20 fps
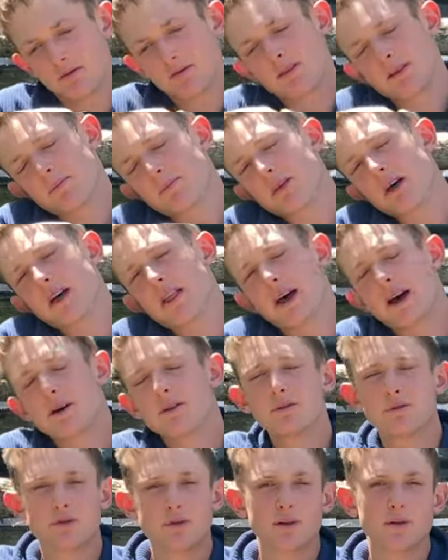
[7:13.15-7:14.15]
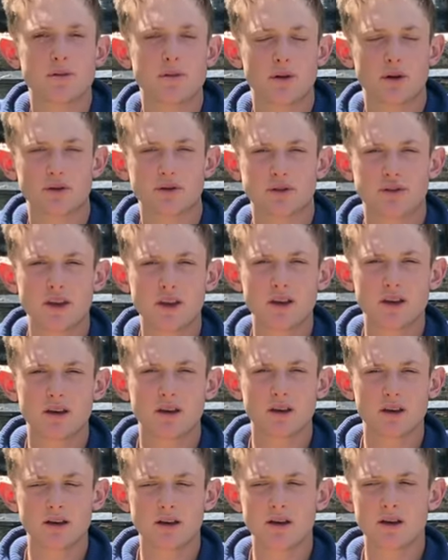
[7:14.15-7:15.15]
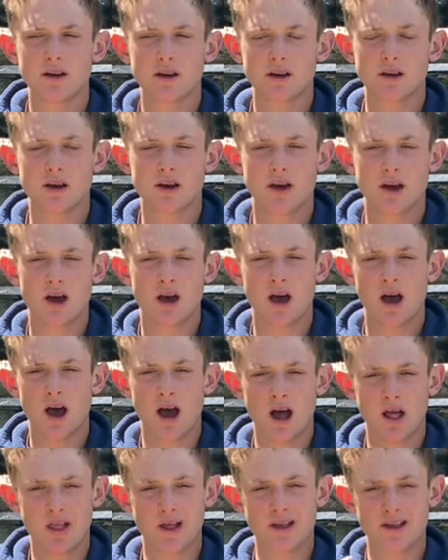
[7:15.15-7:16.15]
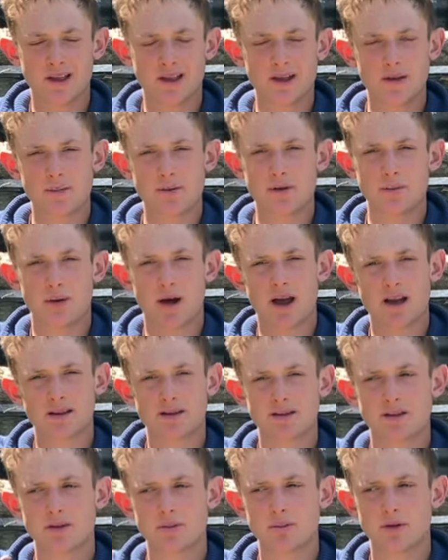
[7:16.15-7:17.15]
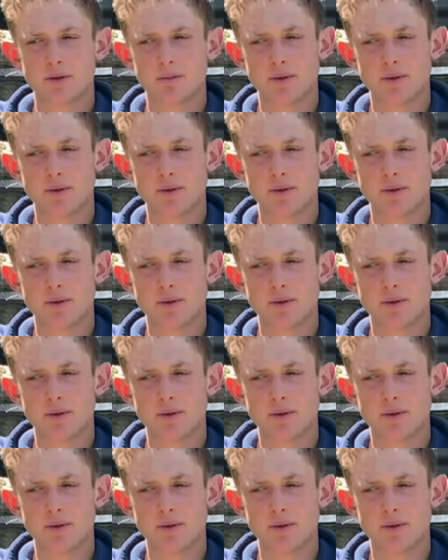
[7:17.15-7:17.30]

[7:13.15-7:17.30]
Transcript: tip that out and defrost it, and then get a bit of pasta, a bit of